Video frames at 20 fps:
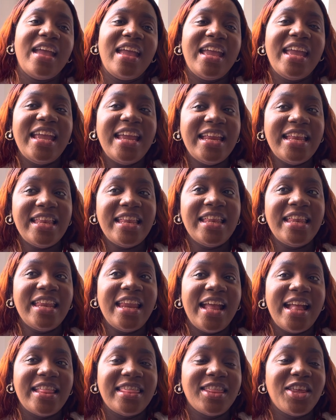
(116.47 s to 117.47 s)
in
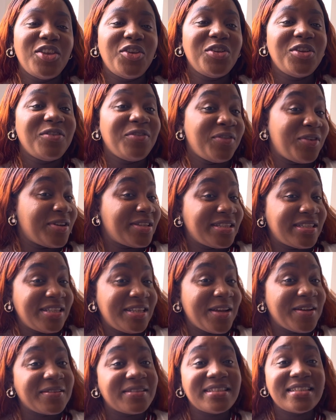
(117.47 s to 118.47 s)
the University
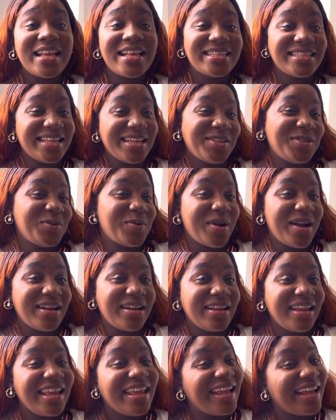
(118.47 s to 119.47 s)
of Saskatchewan
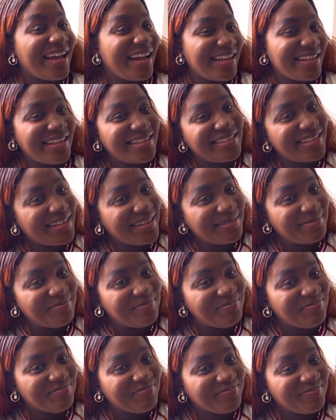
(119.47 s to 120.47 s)
in Canada.
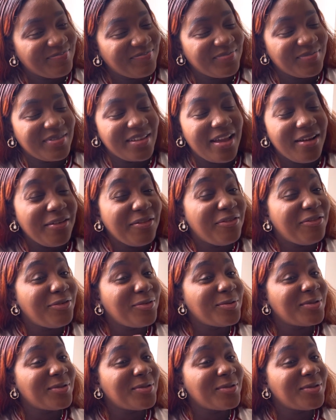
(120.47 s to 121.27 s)
Full